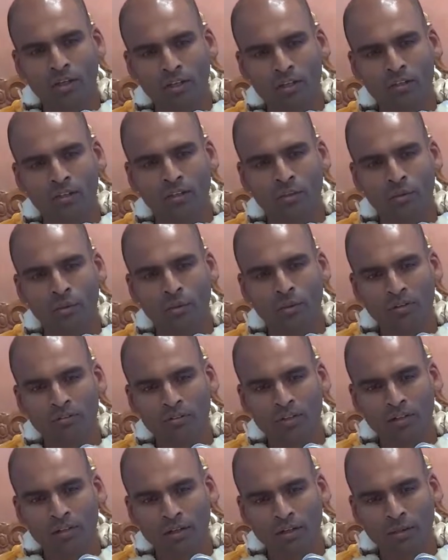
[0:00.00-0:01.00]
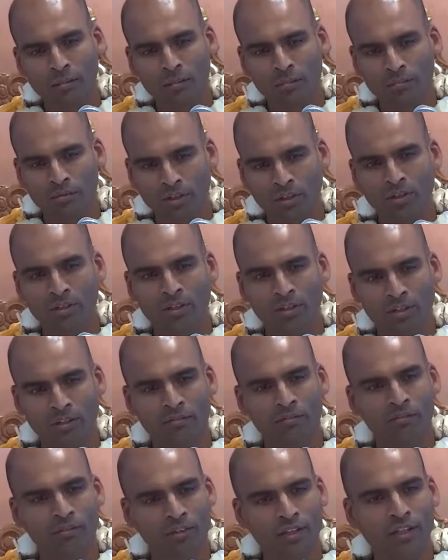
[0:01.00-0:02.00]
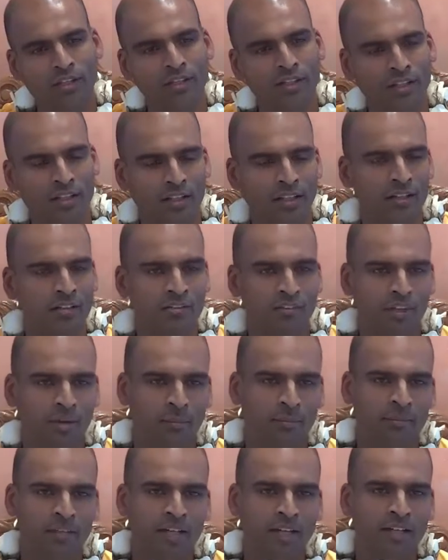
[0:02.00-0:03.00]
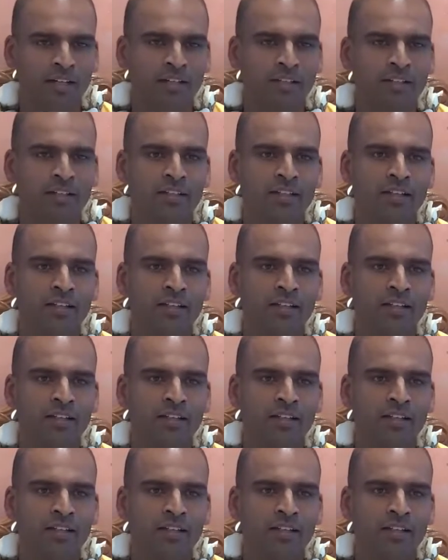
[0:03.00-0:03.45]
and then whoever comes and gives, then he'll accept that.